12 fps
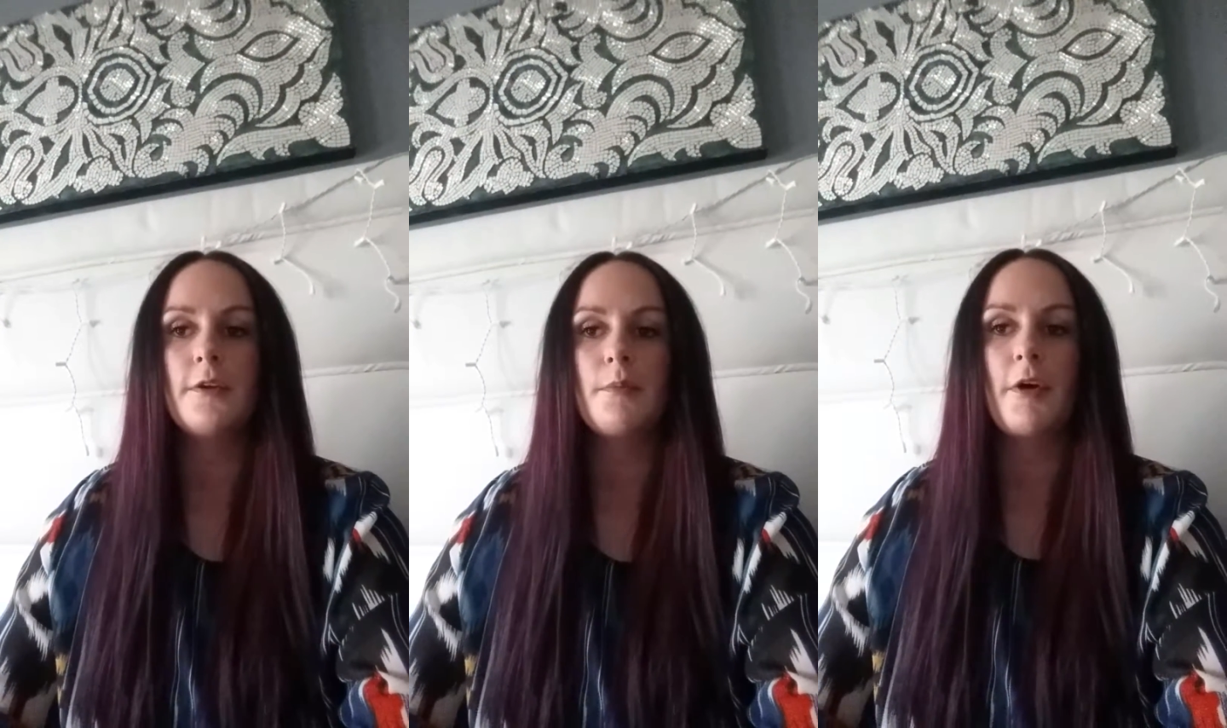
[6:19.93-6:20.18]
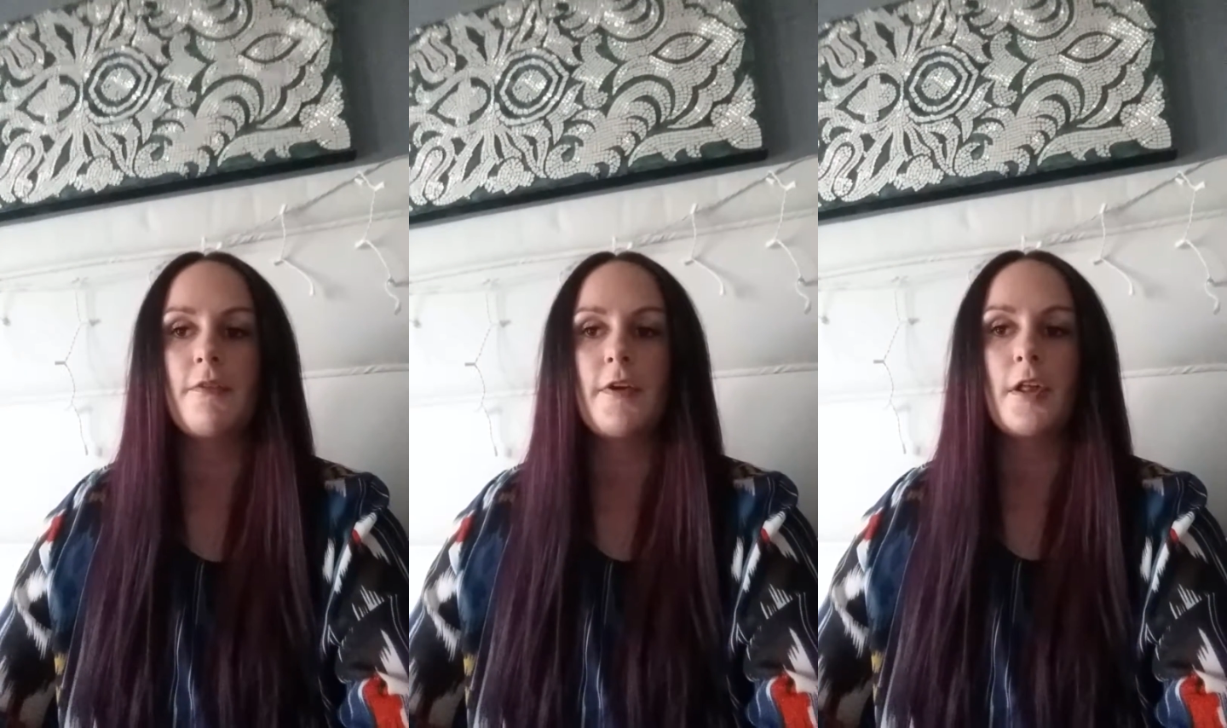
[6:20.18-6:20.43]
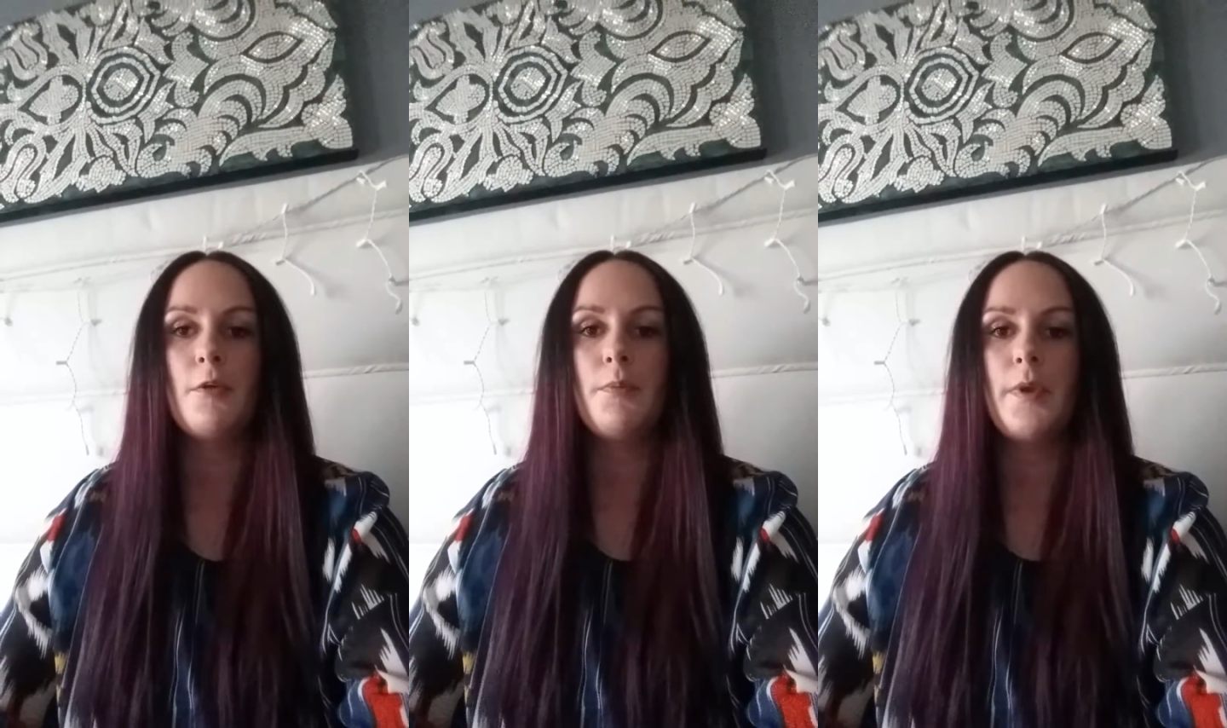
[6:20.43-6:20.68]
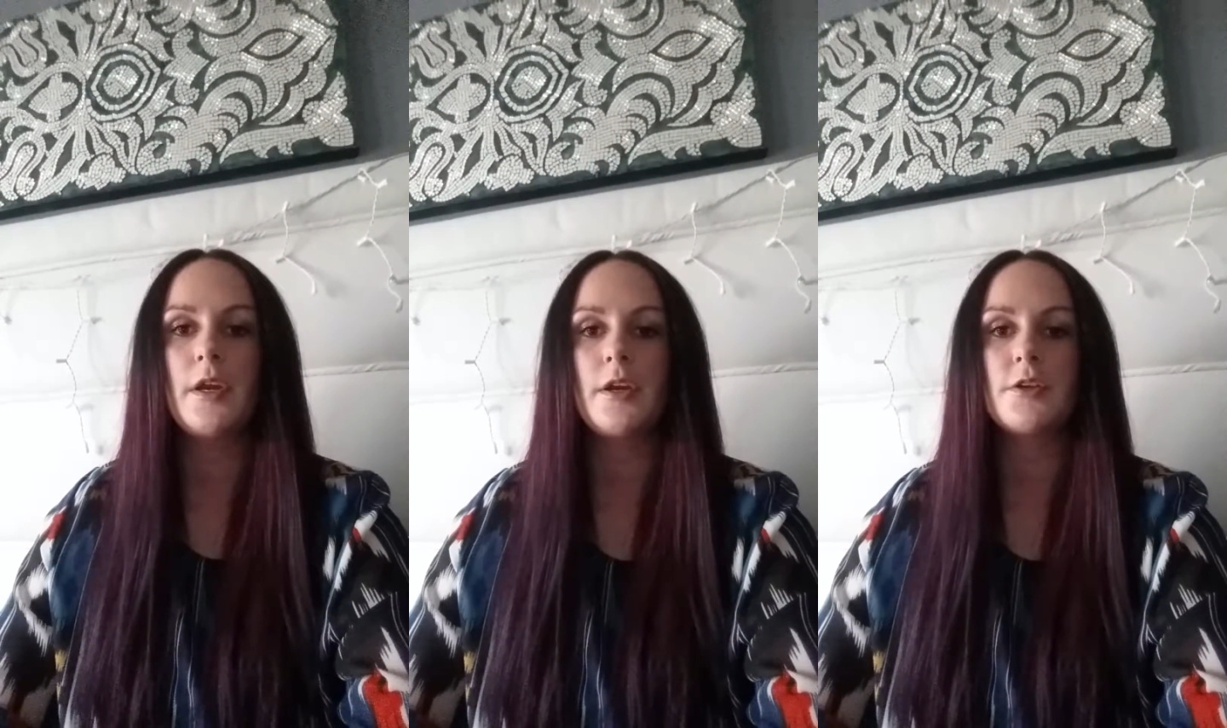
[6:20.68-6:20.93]
to my fellow
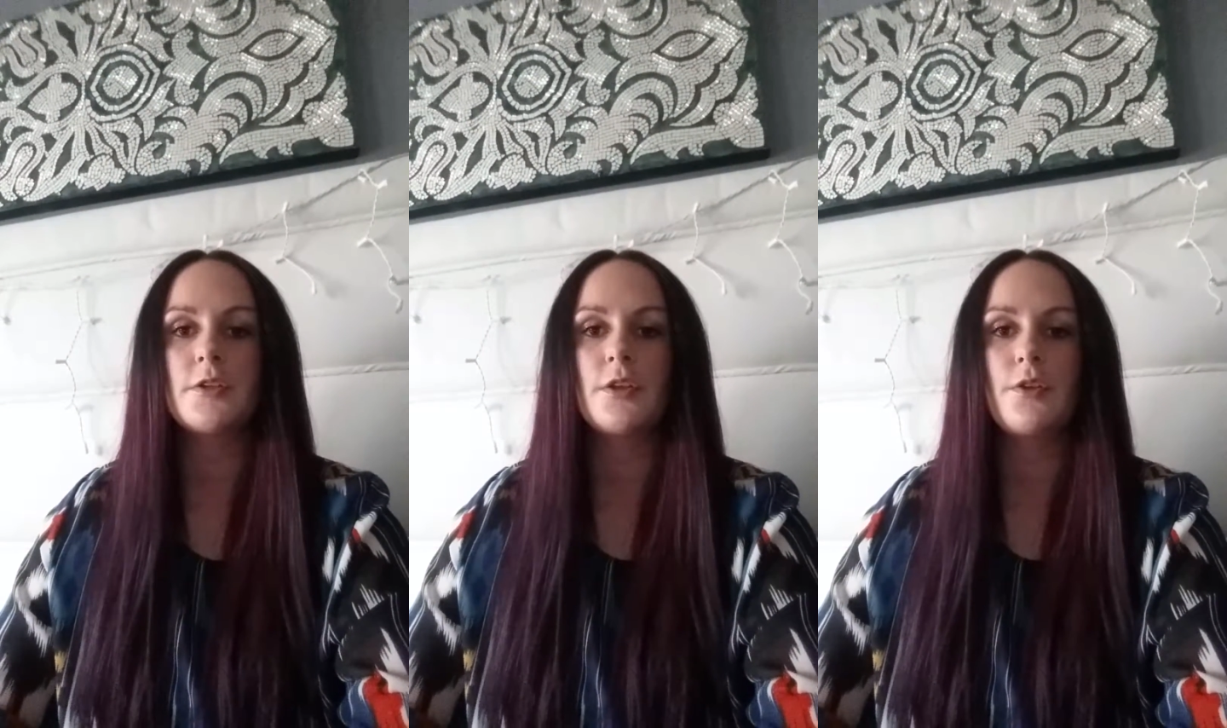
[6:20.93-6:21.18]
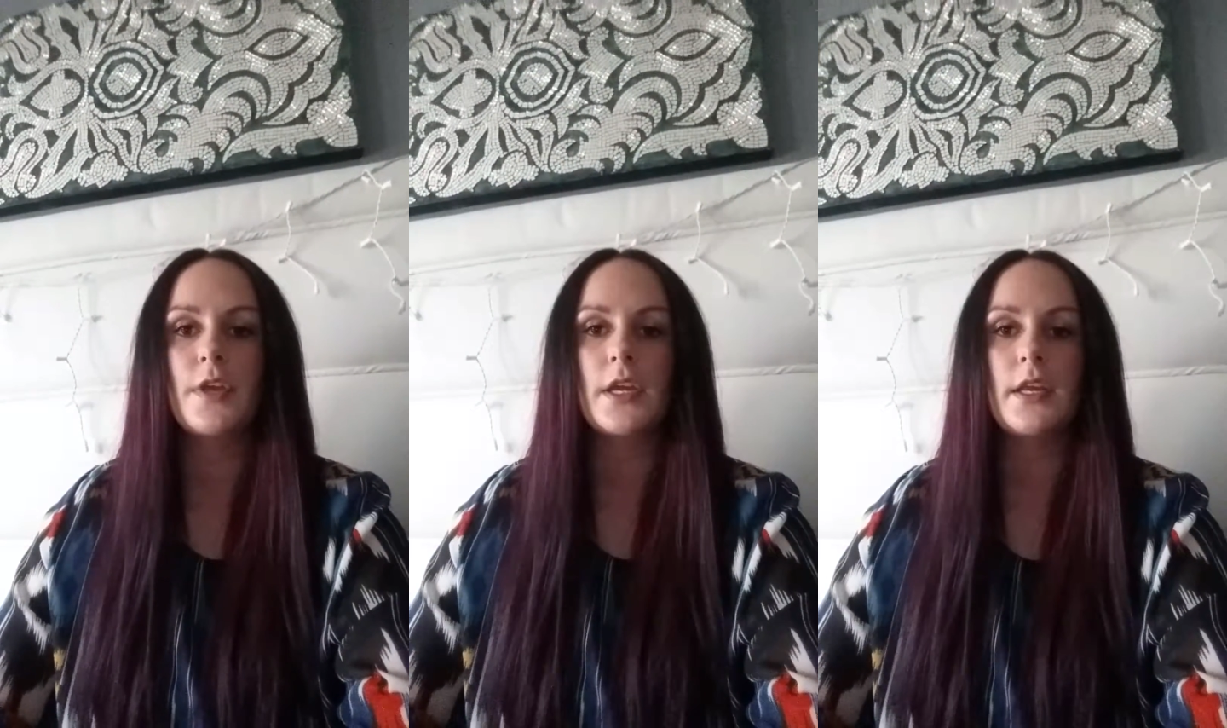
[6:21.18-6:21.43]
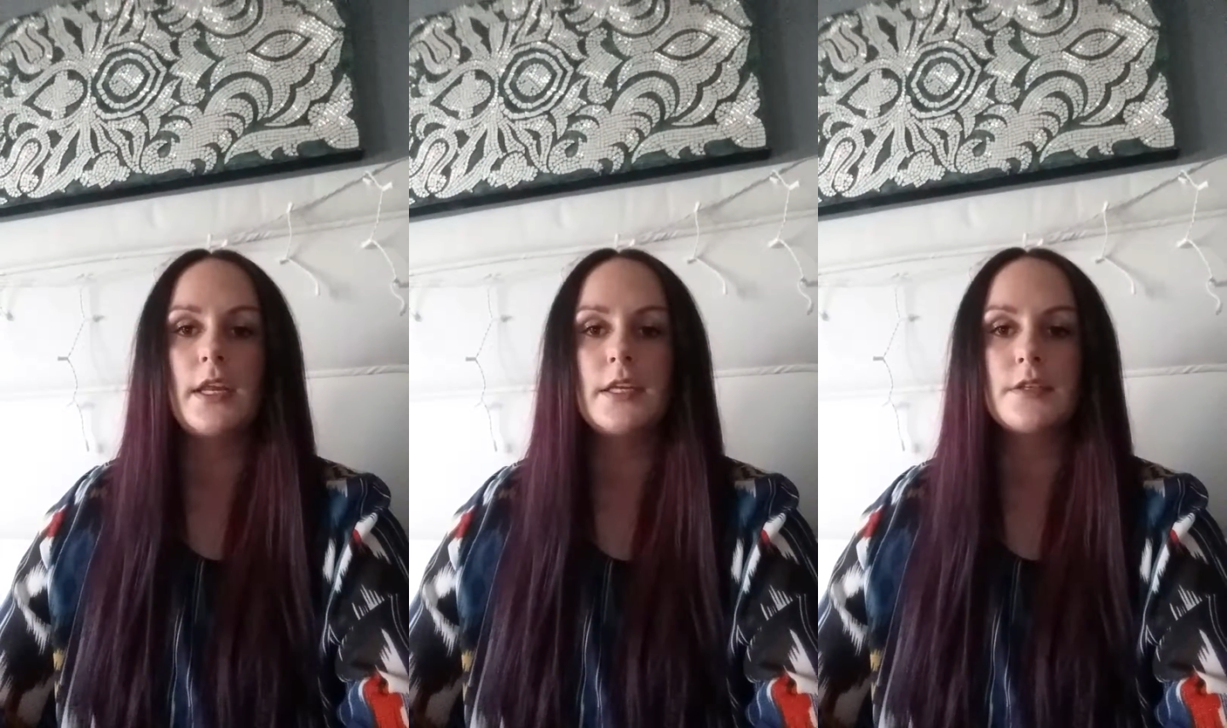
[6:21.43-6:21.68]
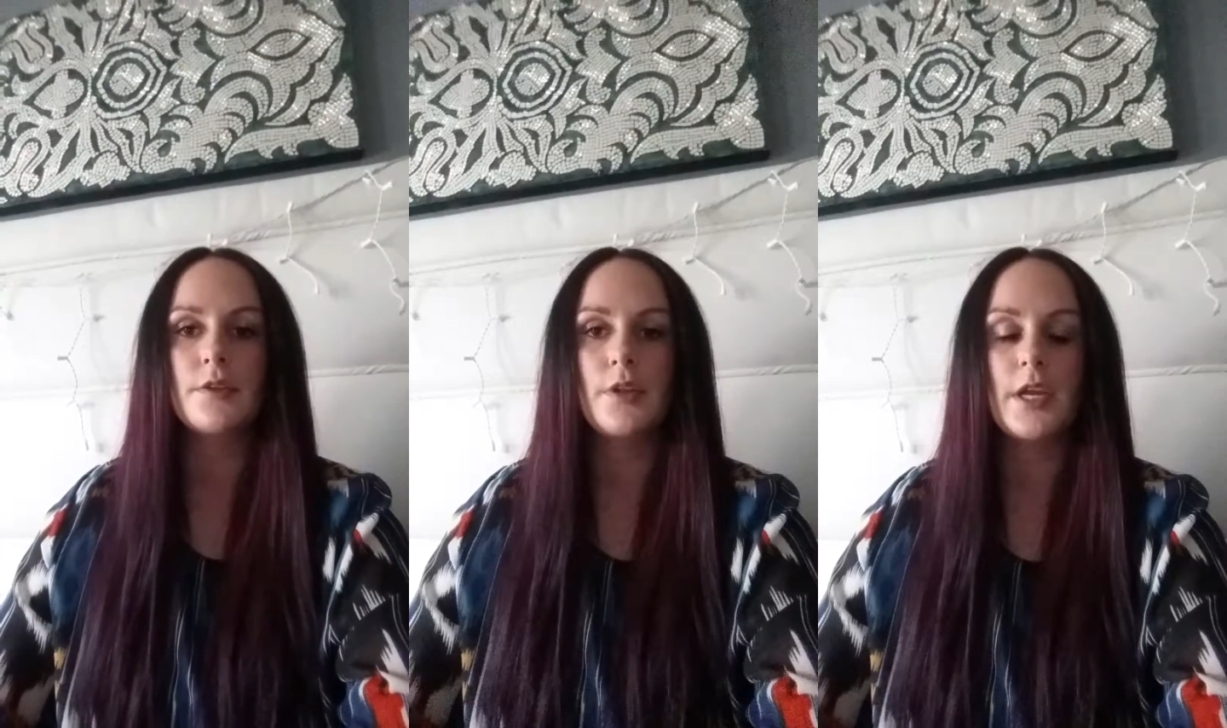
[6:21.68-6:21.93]
peers so they can
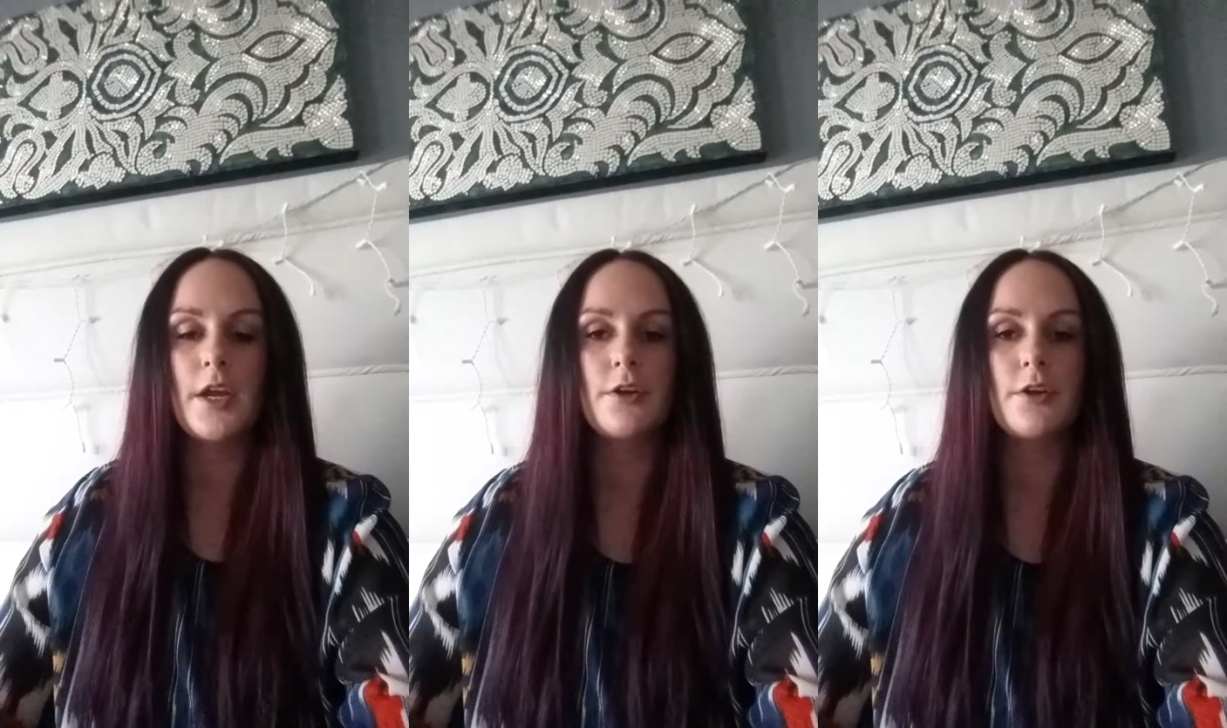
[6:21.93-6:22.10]
easily